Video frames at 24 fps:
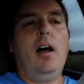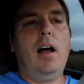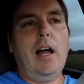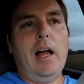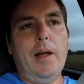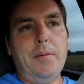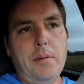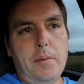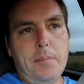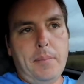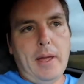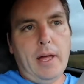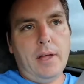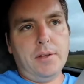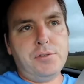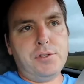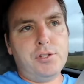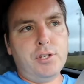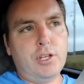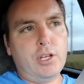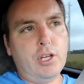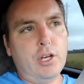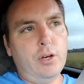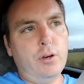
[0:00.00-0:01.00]
I'm about
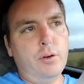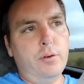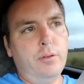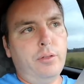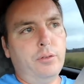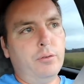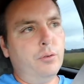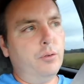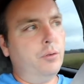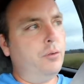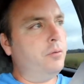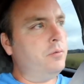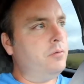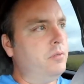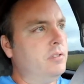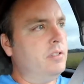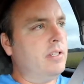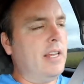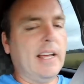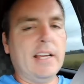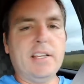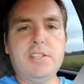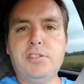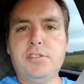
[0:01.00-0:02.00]
to go through
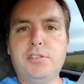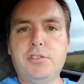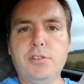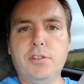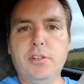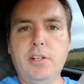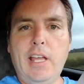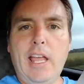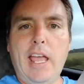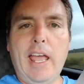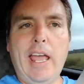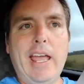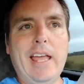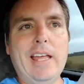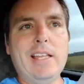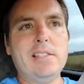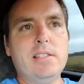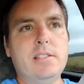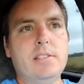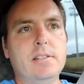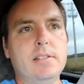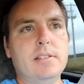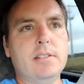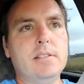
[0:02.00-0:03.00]
Dexter,
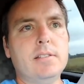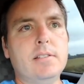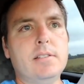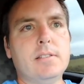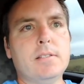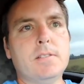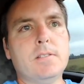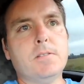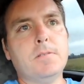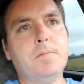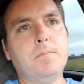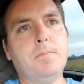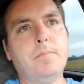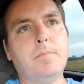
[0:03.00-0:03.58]
Kansas.